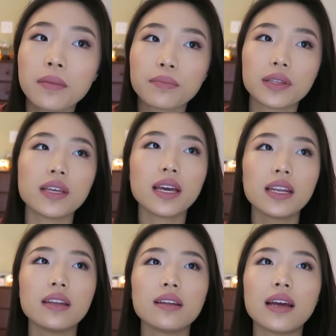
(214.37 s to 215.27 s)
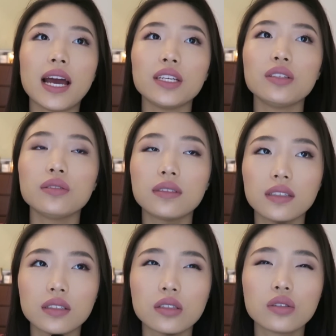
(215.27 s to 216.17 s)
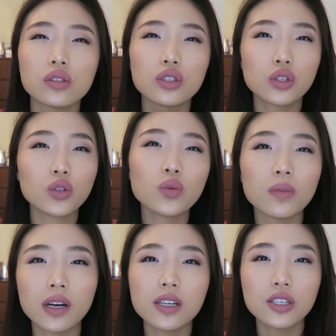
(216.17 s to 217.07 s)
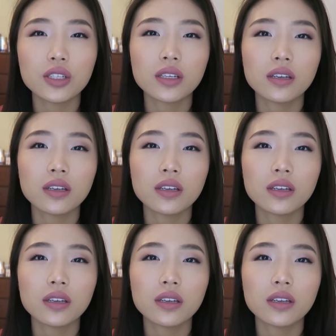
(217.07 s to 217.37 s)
But then I used it too much